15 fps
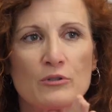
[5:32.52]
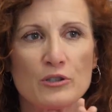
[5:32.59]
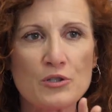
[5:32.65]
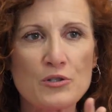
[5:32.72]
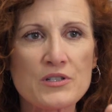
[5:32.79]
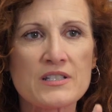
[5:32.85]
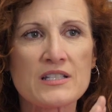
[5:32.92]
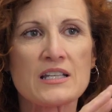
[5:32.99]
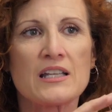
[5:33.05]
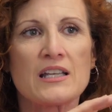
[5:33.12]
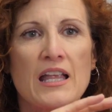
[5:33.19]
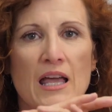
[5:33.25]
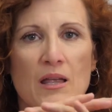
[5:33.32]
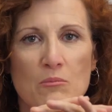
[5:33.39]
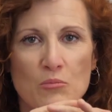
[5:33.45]
loosen
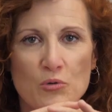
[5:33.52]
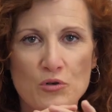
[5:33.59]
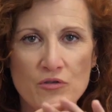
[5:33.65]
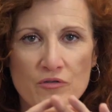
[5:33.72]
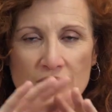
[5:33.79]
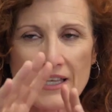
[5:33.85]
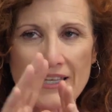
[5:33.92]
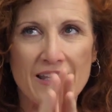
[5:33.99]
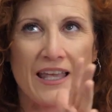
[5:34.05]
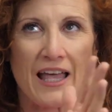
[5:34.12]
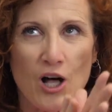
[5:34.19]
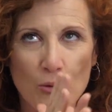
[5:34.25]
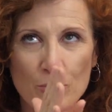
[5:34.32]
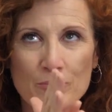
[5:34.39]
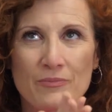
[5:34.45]
and move, like
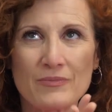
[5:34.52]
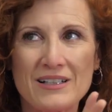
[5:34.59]
help,